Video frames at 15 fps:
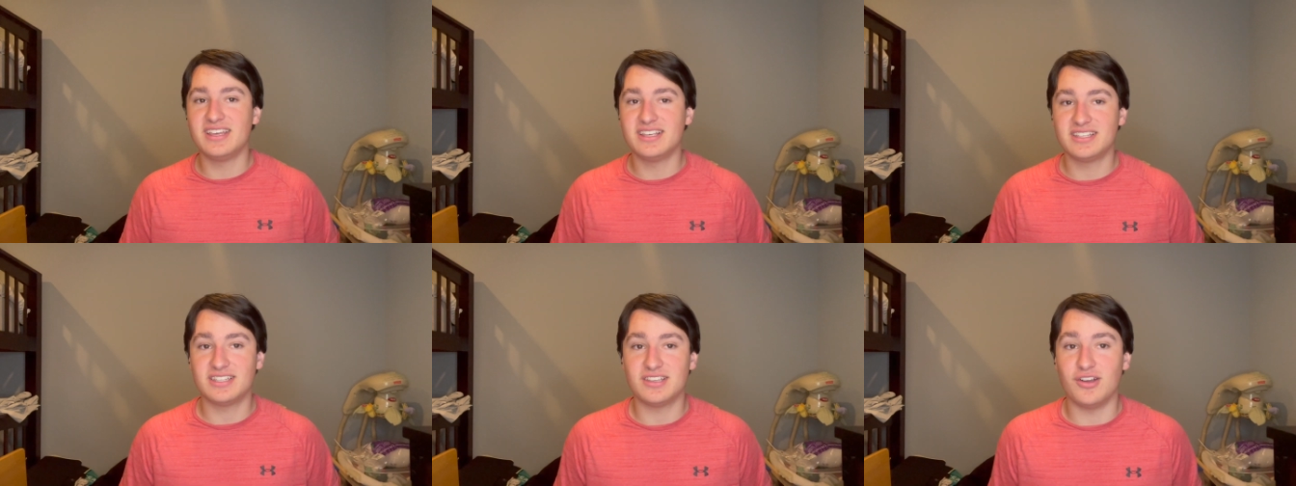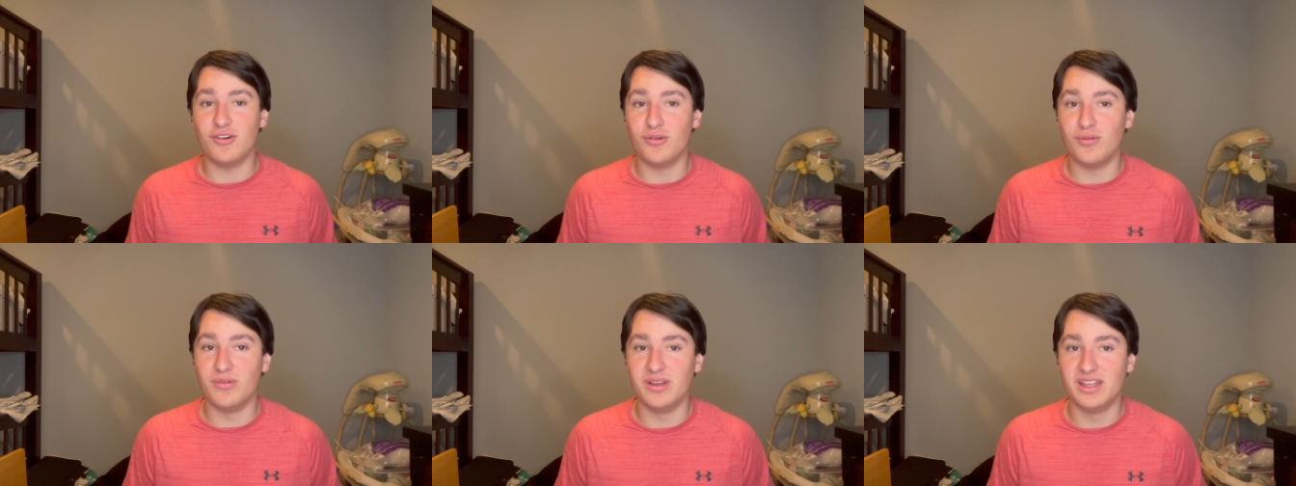
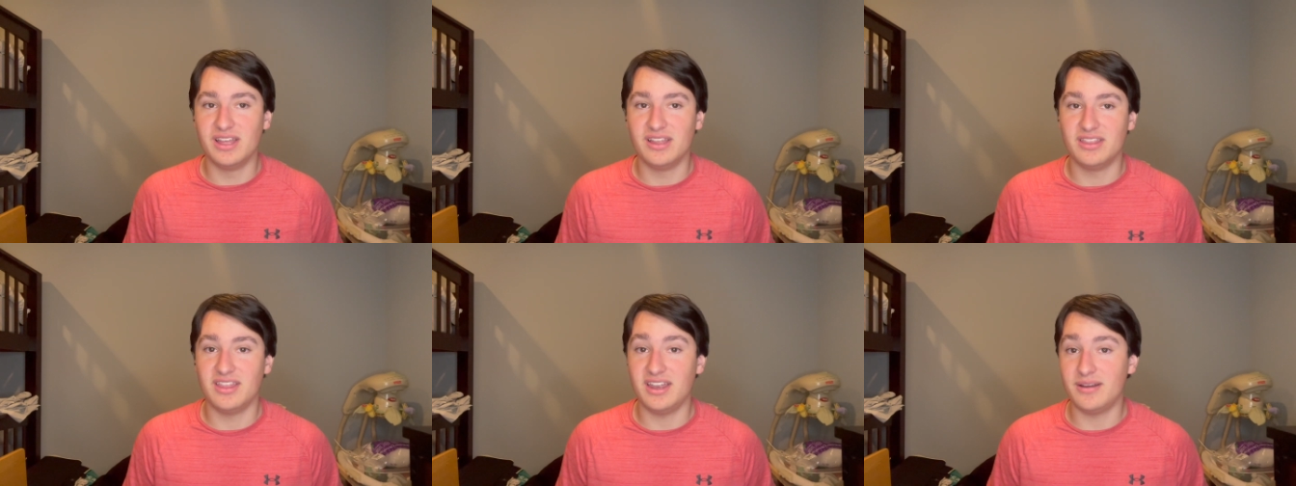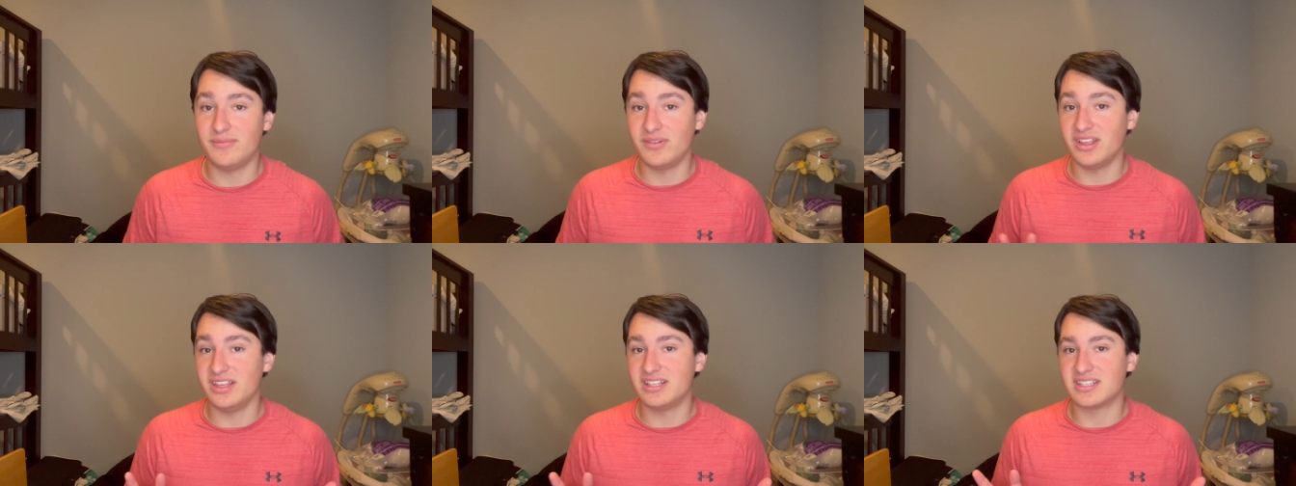So then I'm
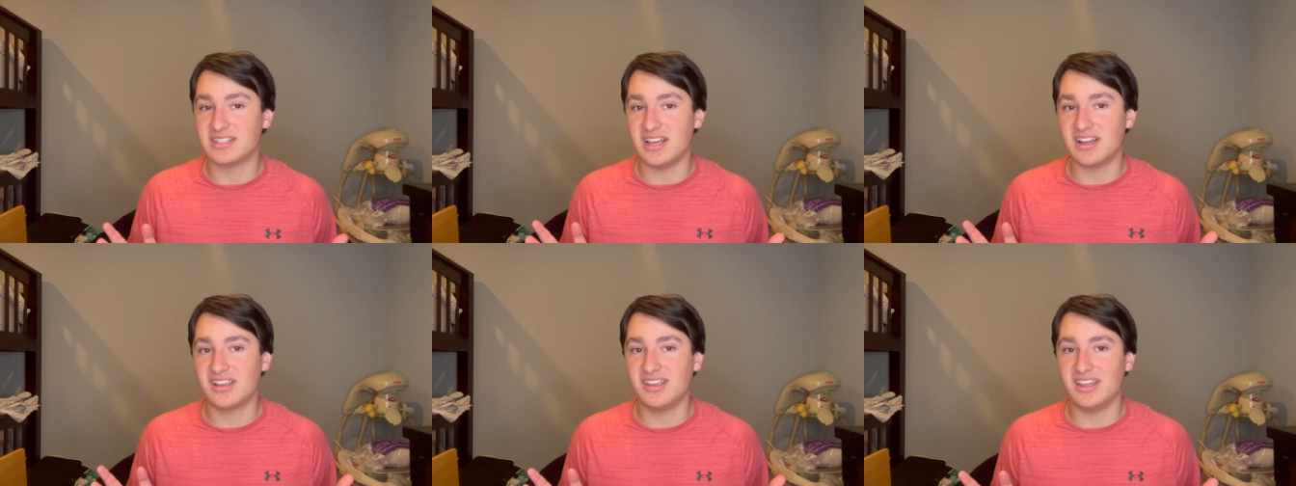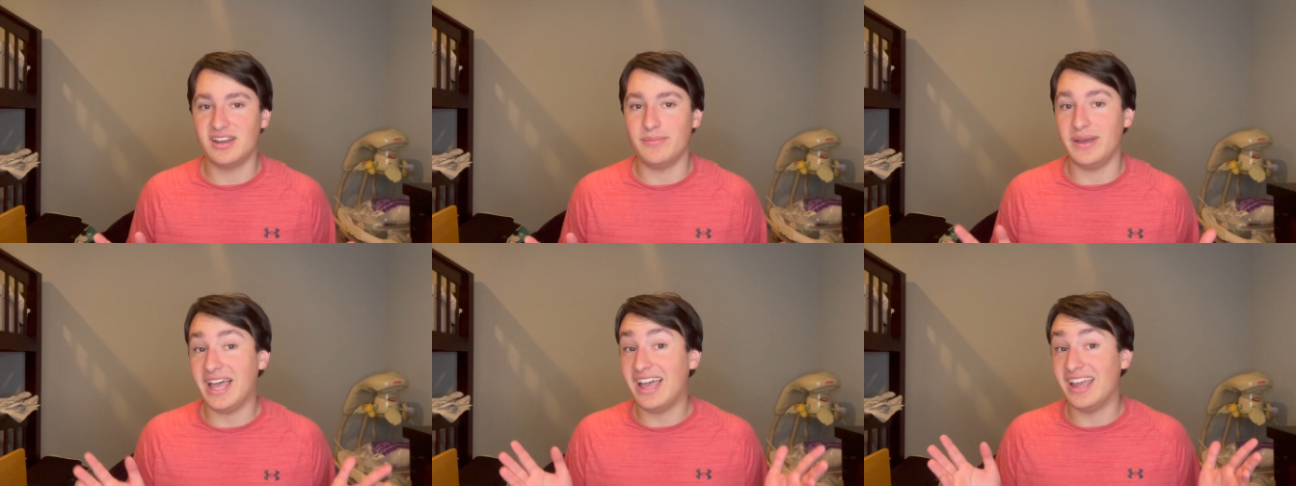really stuck in a
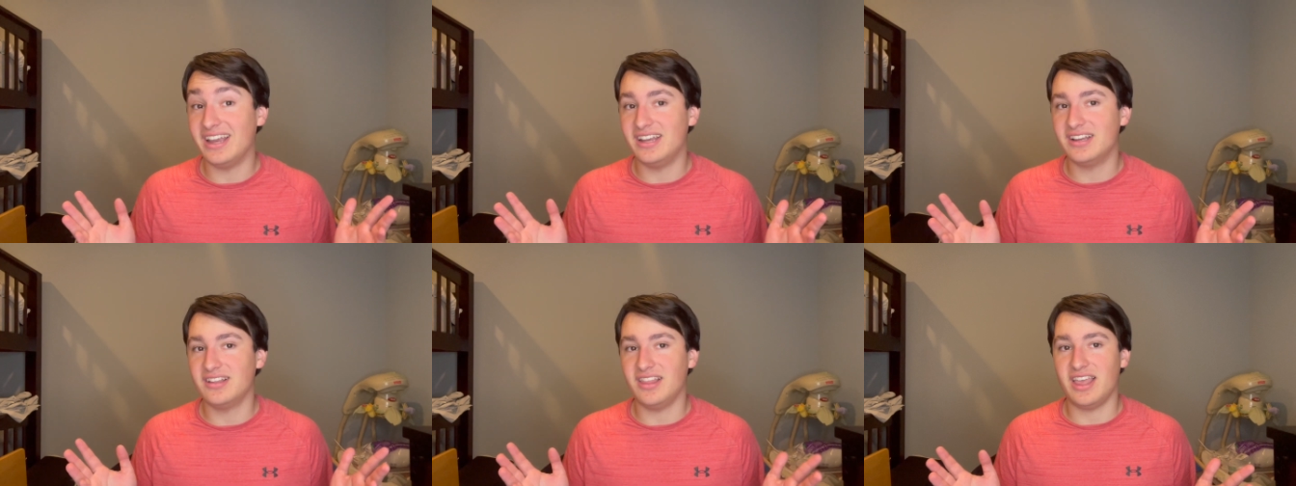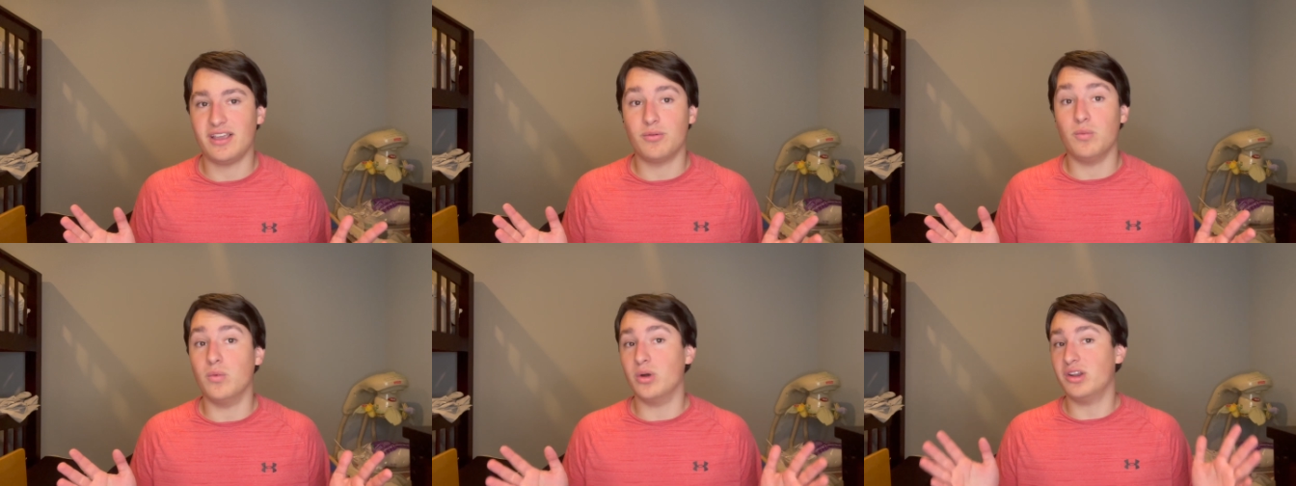bind.
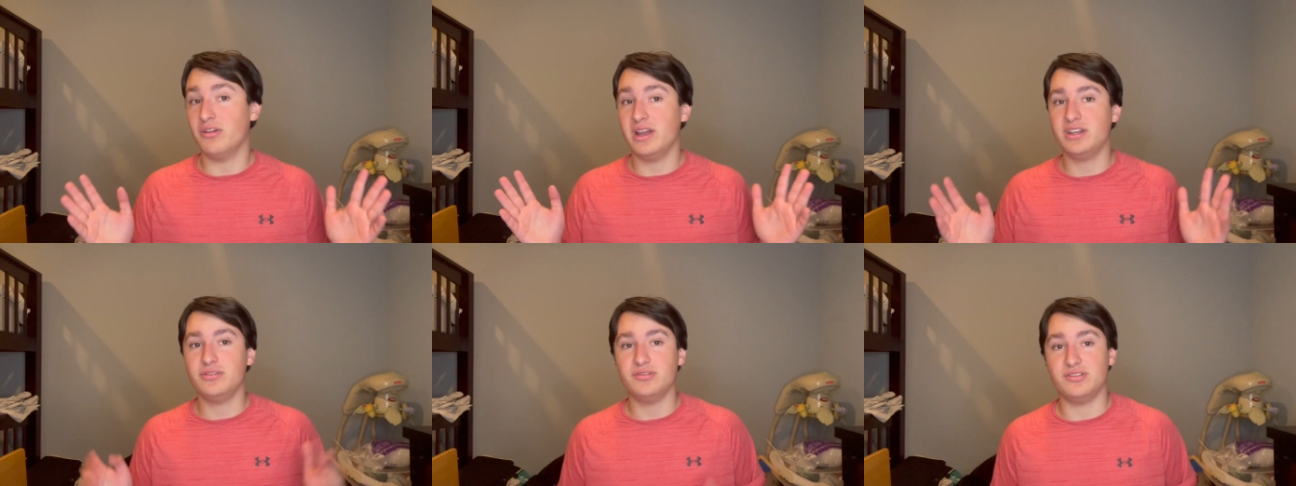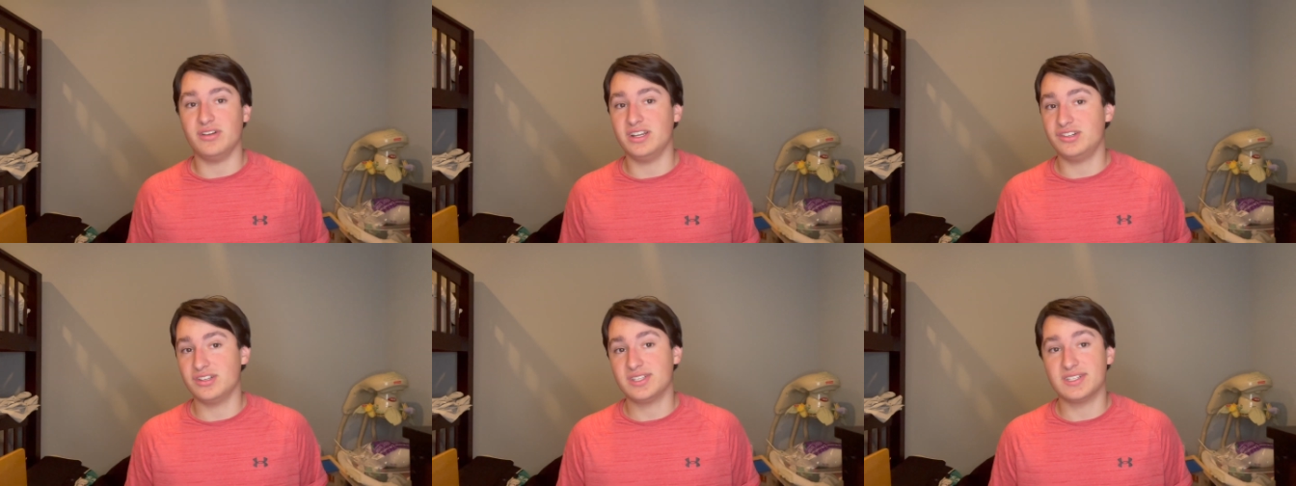Like, what do I do? Do
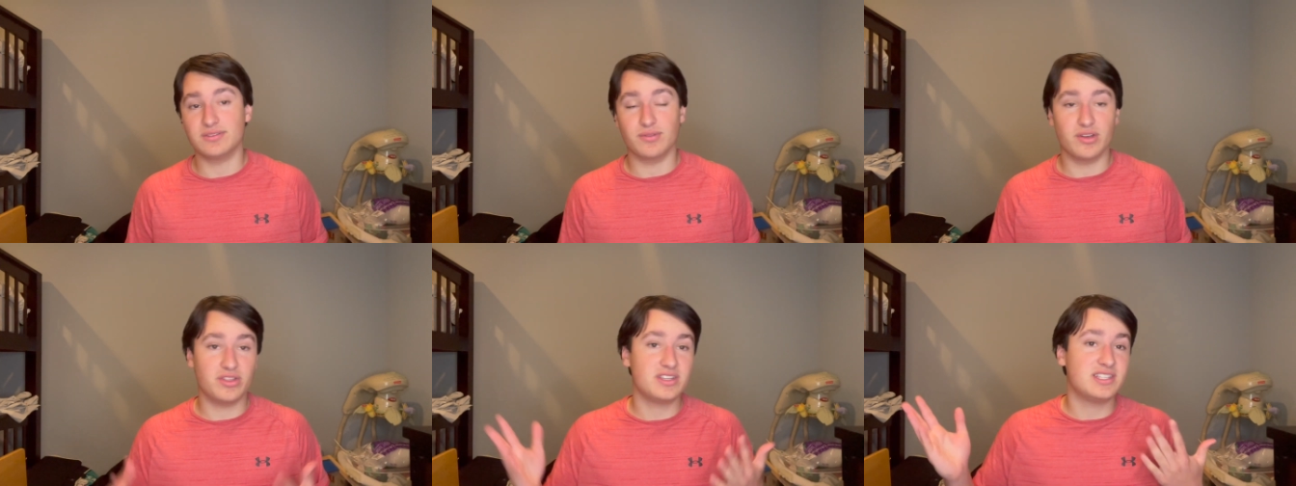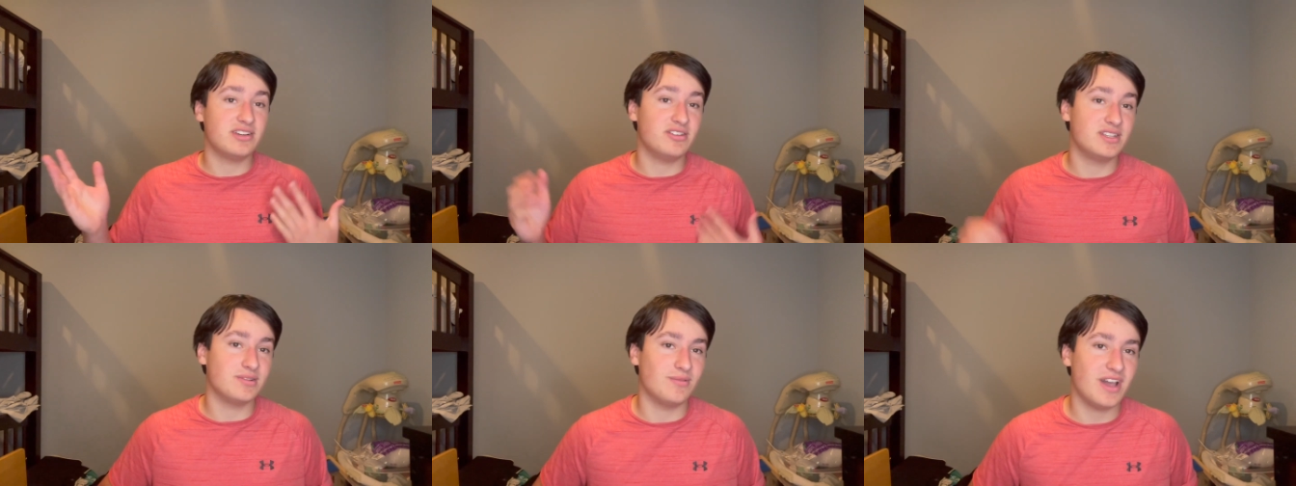I just throw the
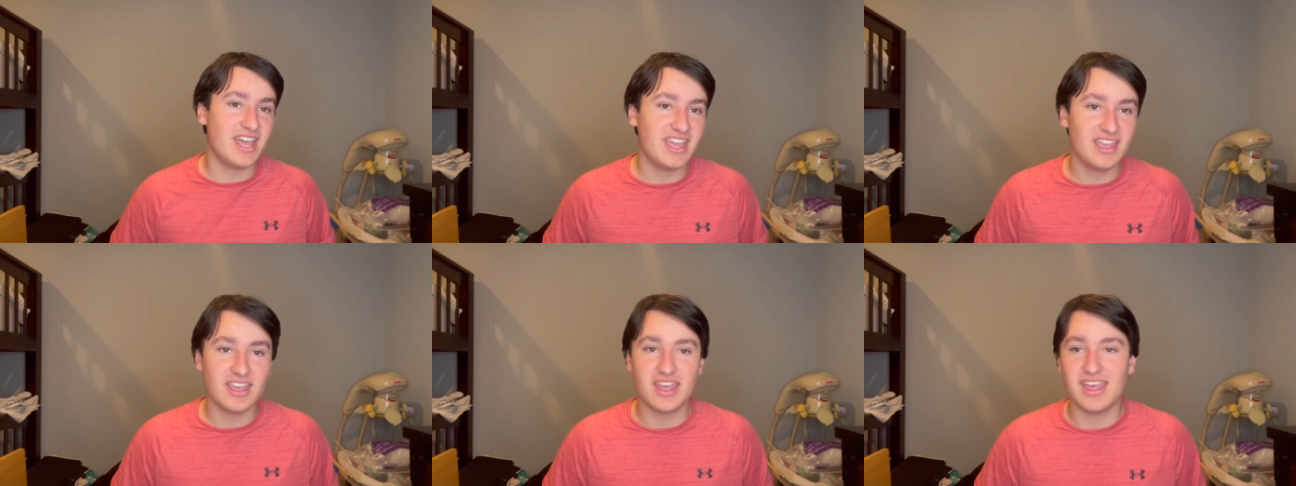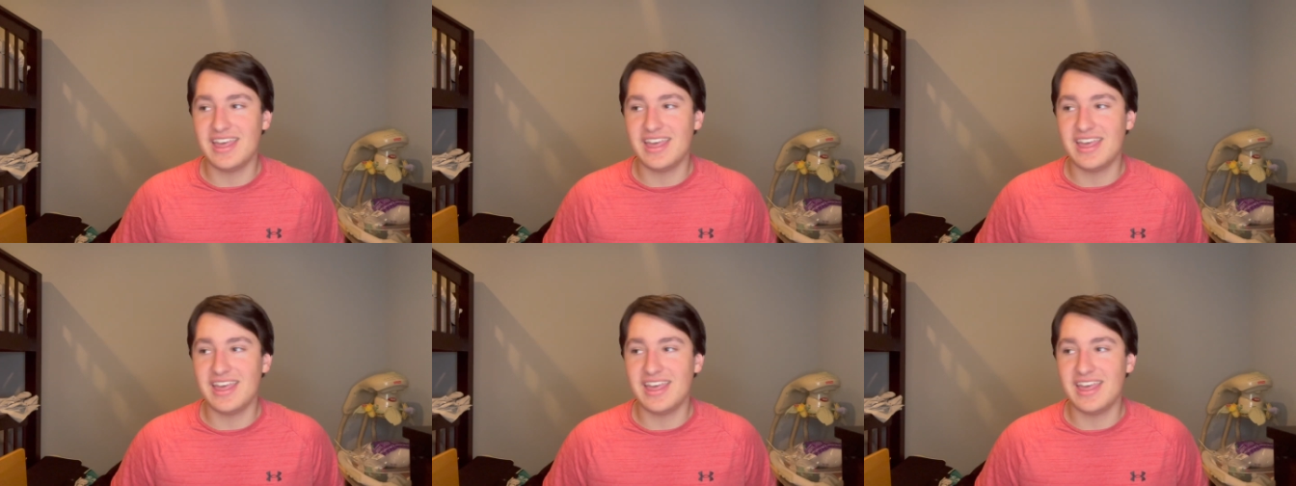series away?